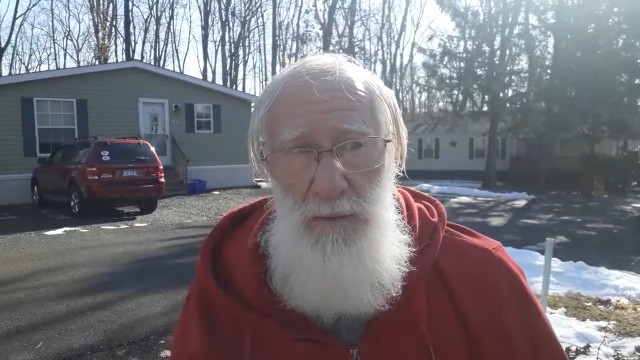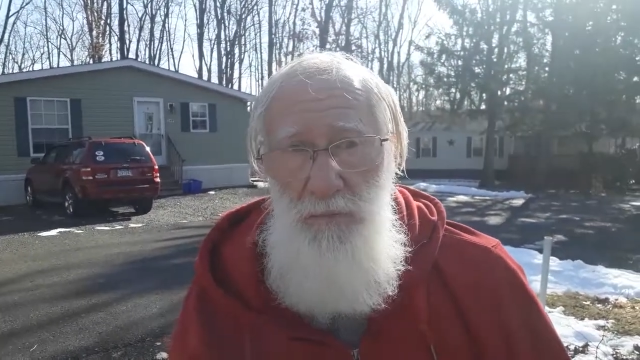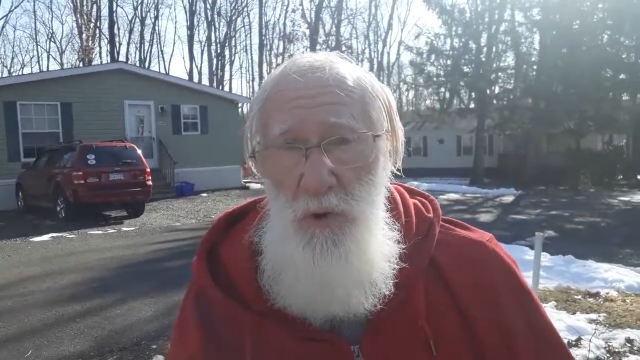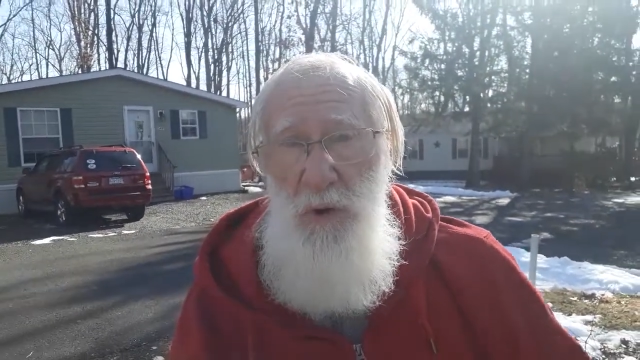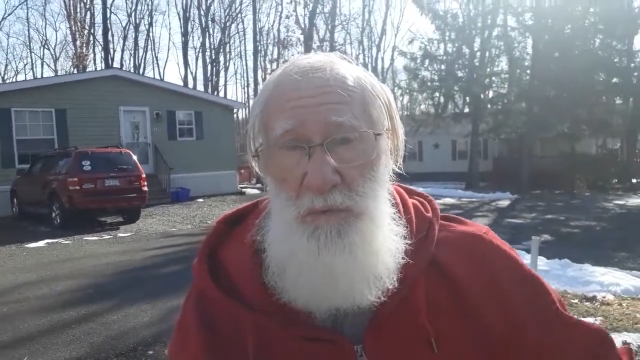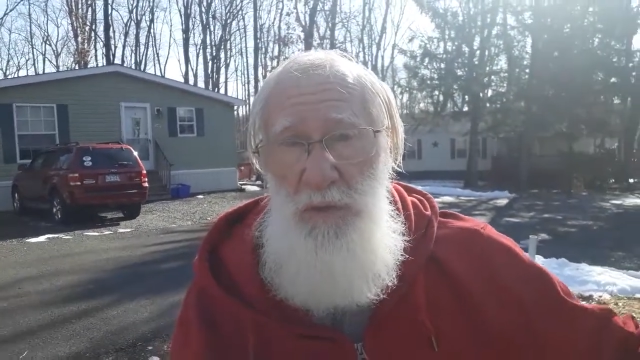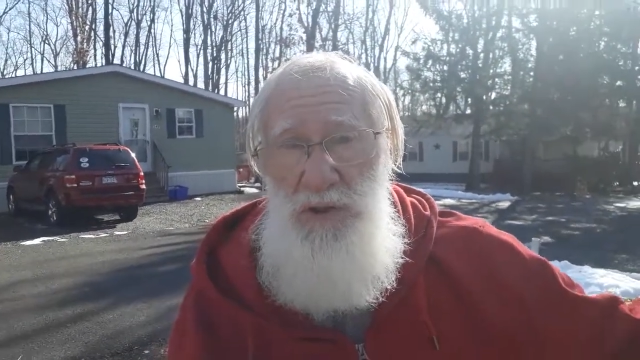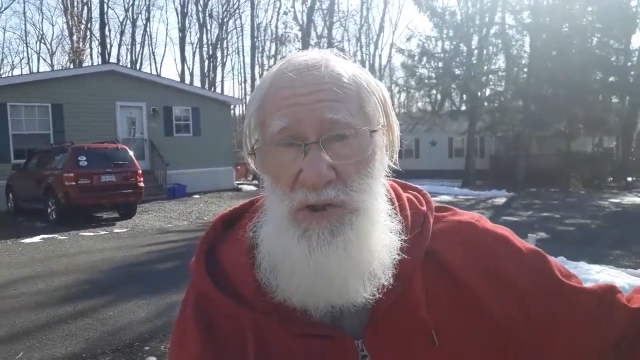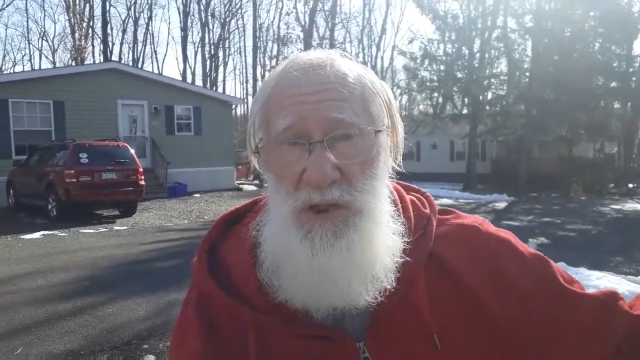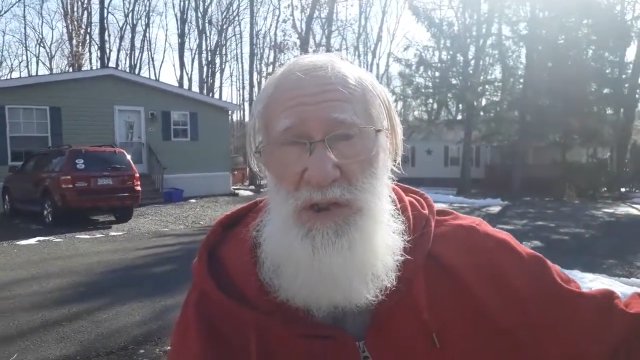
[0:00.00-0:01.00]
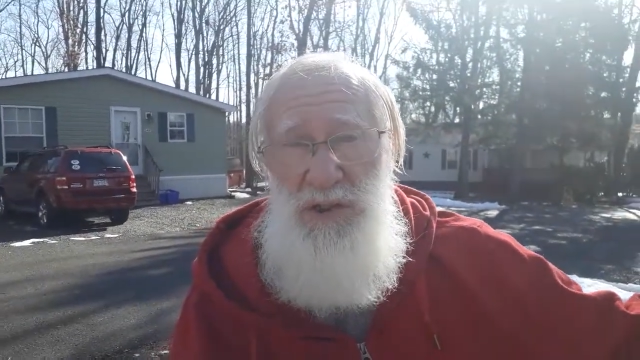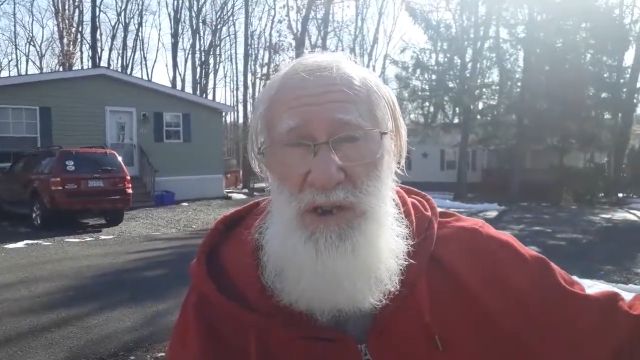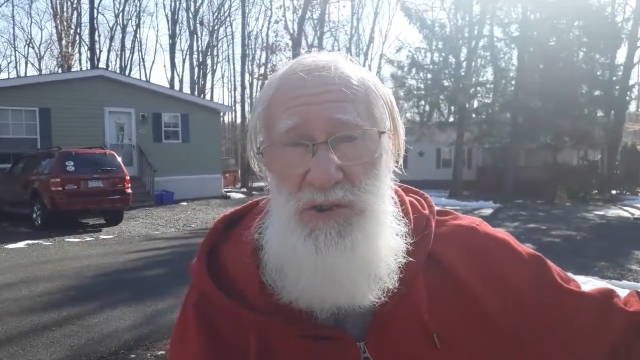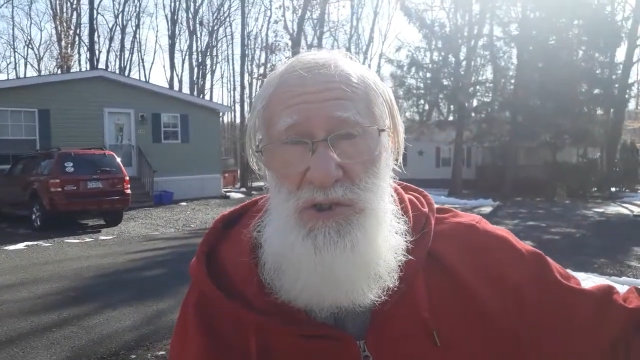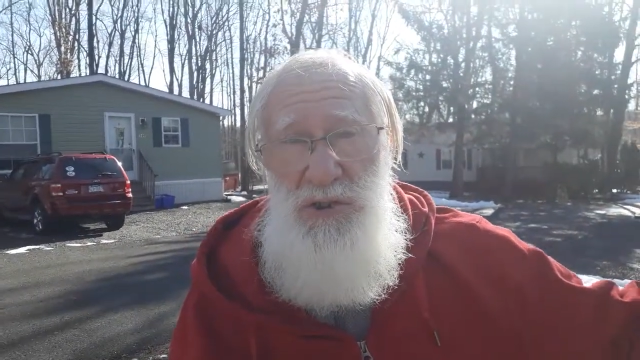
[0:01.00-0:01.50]
really thinks he's a
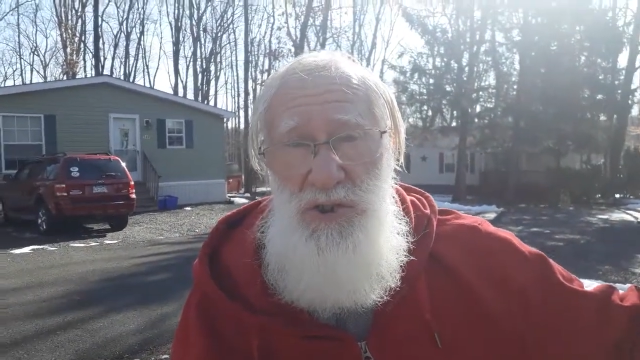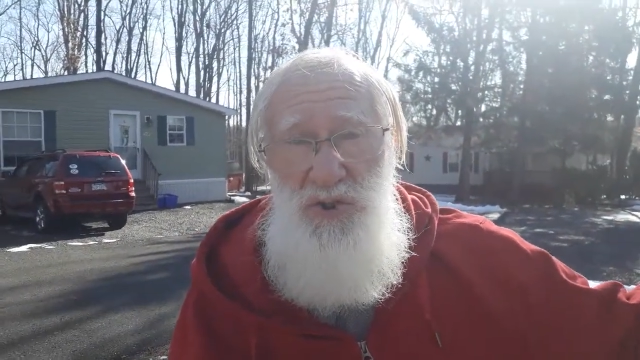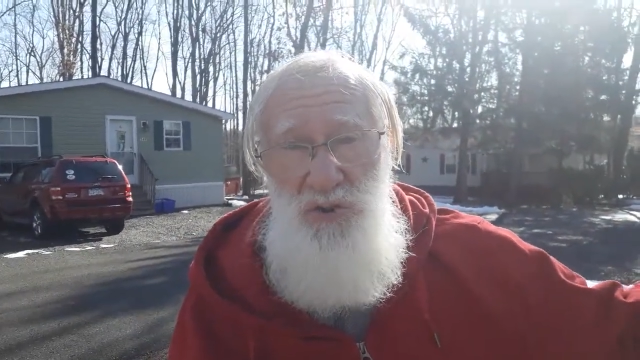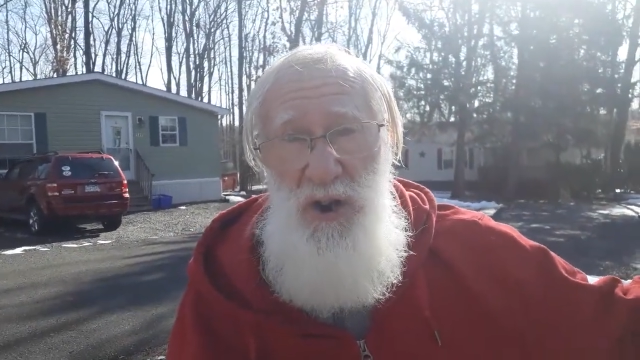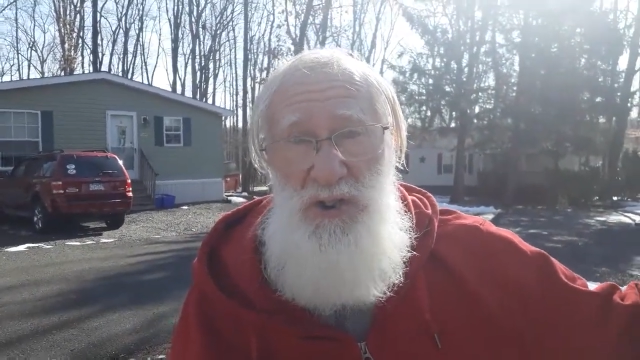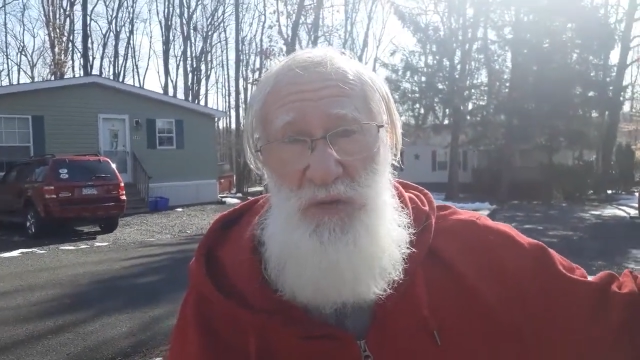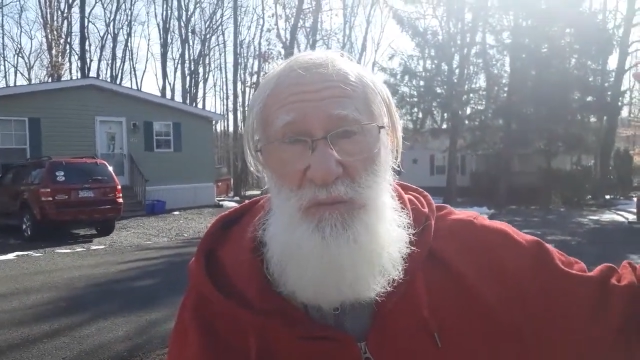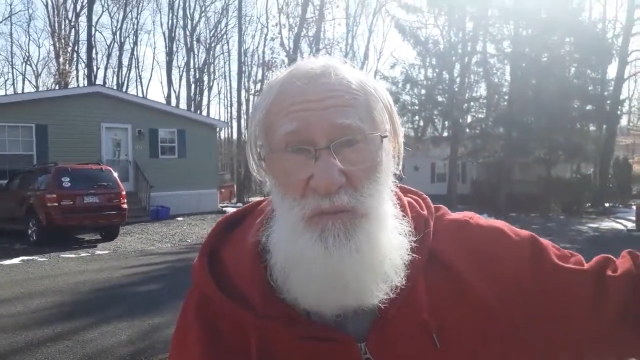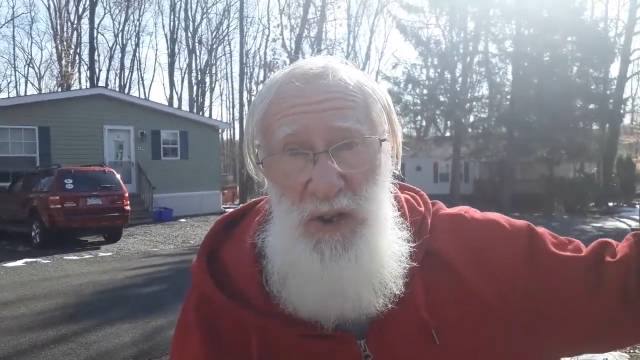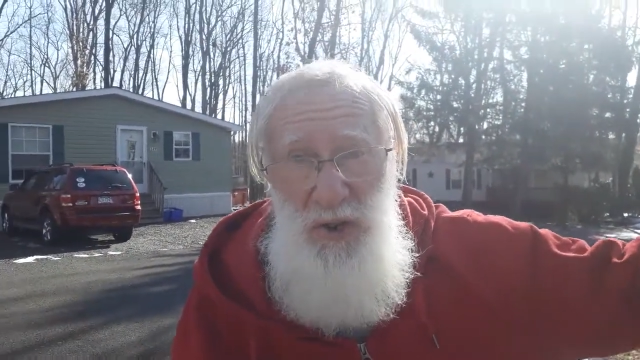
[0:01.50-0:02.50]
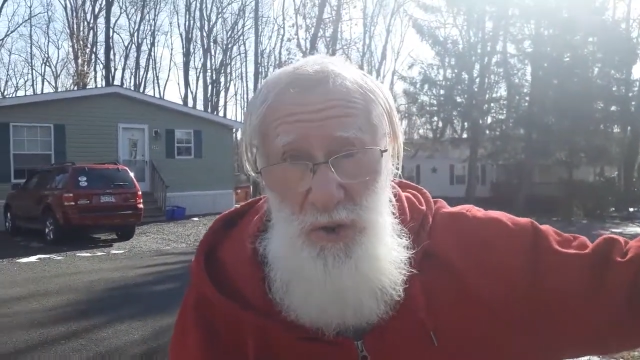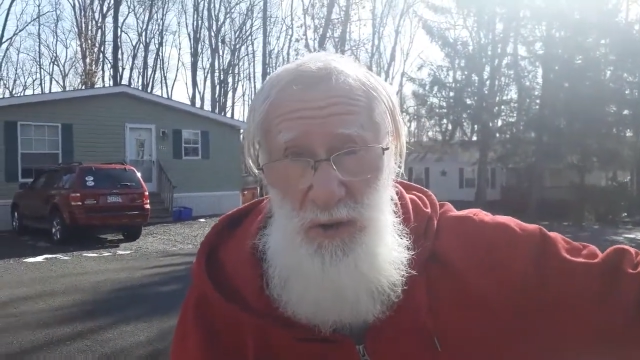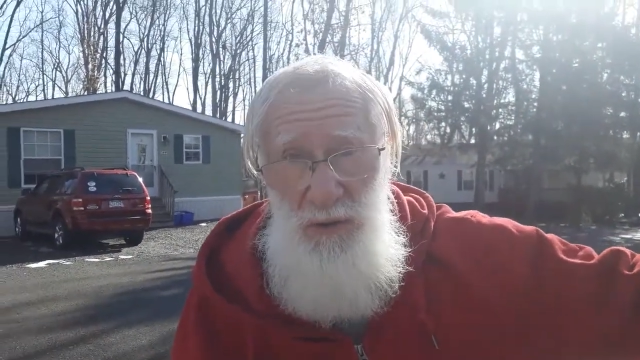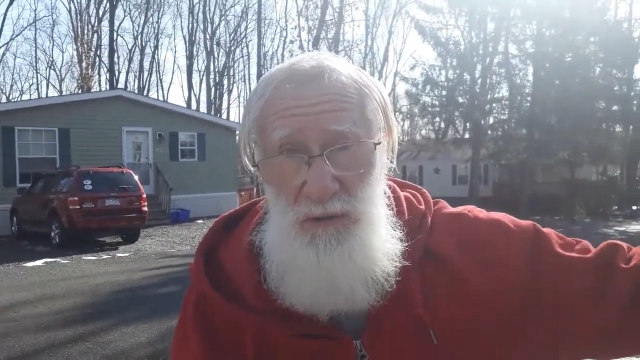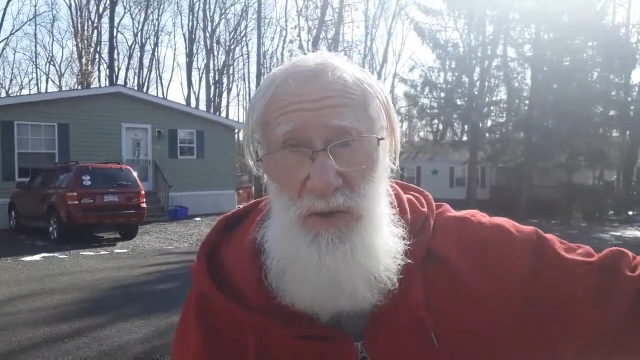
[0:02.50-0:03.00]
Jesus Christ figure
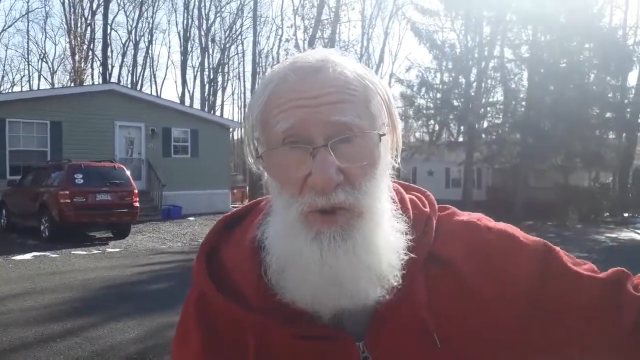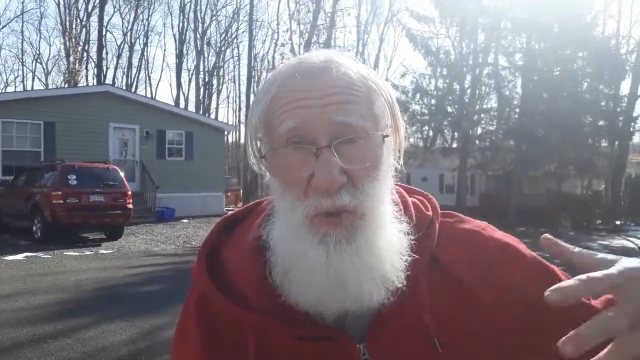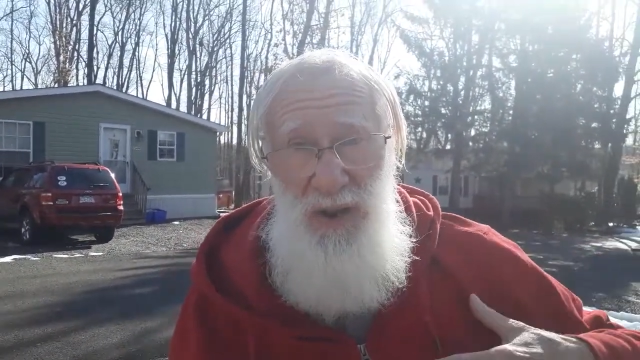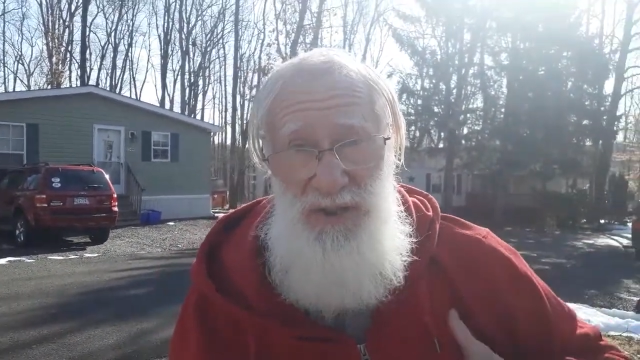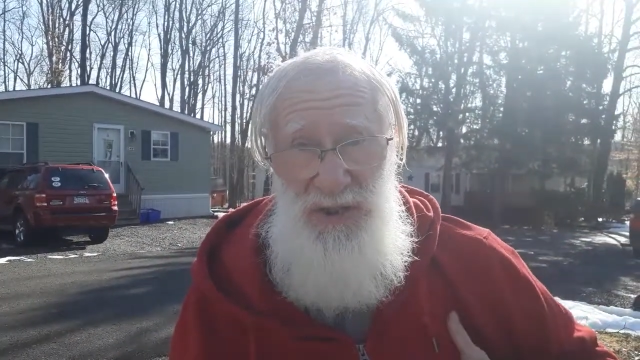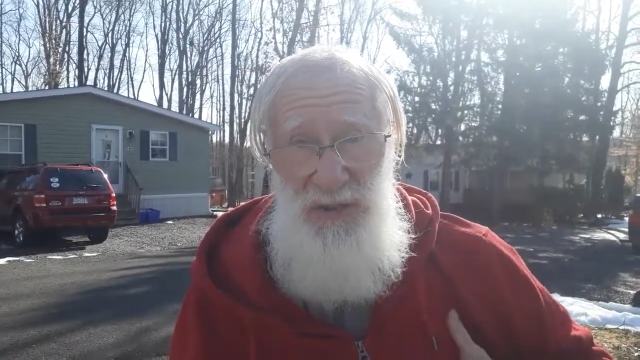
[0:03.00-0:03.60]
to us.